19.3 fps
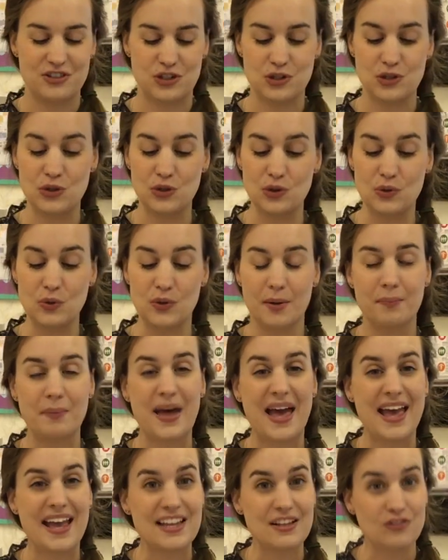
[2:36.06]
to
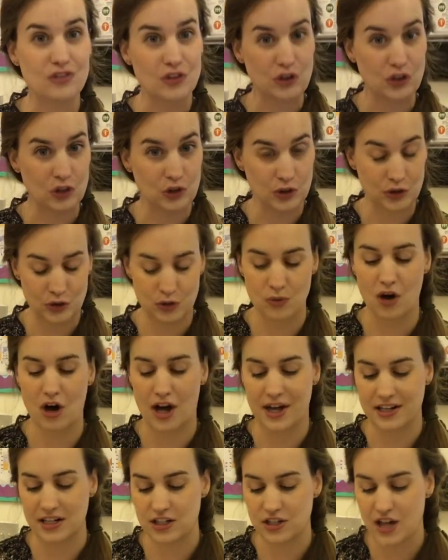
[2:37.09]
paint the glue
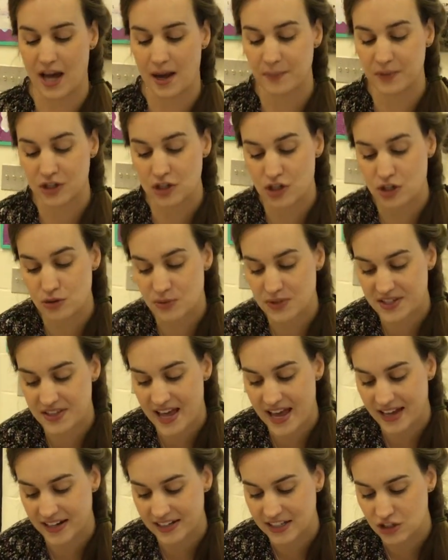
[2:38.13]
on, and I'm going to use
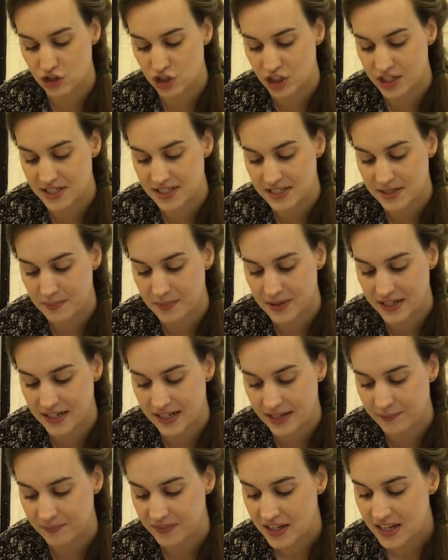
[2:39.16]
that in just a
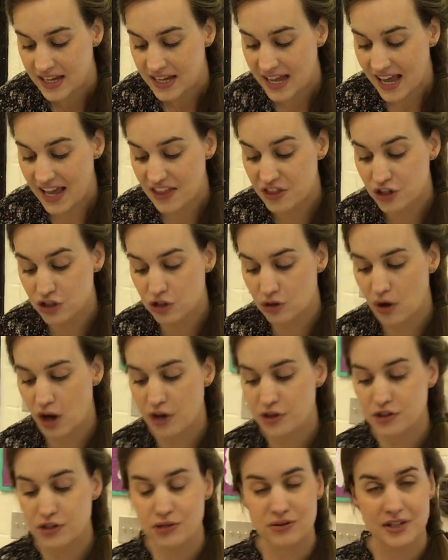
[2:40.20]
minute. And then you'll
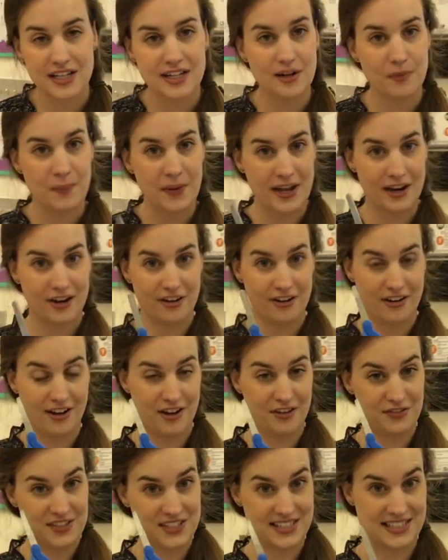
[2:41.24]
also need a pair
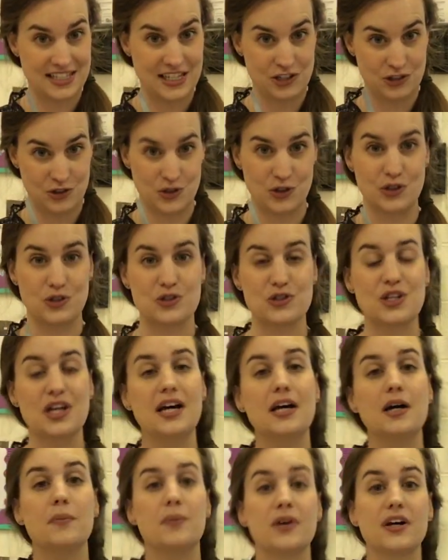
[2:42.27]
of scissors,
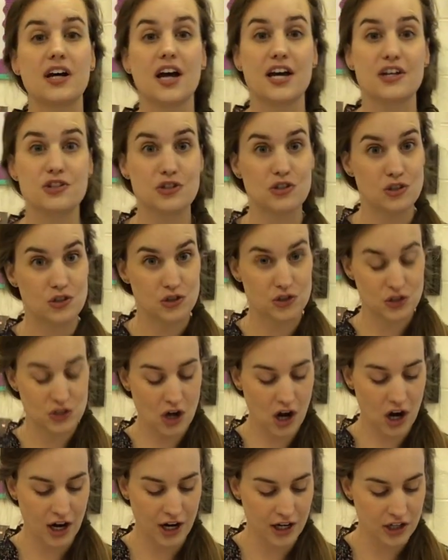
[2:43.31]
because to
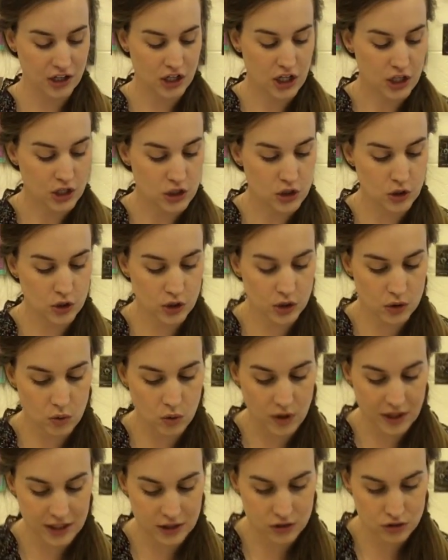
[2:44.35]
start you're
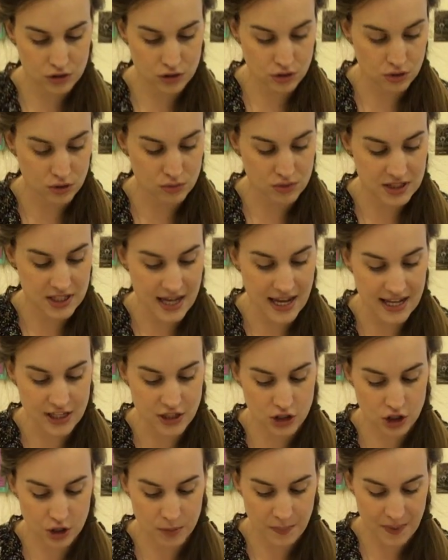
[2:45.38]
going to take
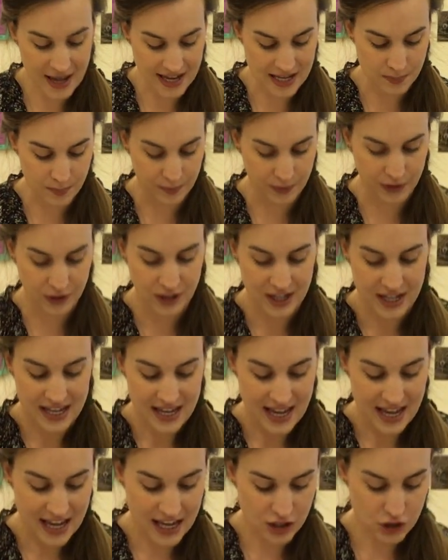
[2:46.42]
your paper
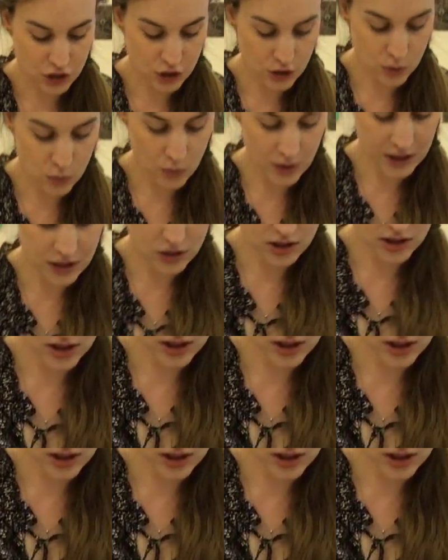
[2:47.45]
and you're going to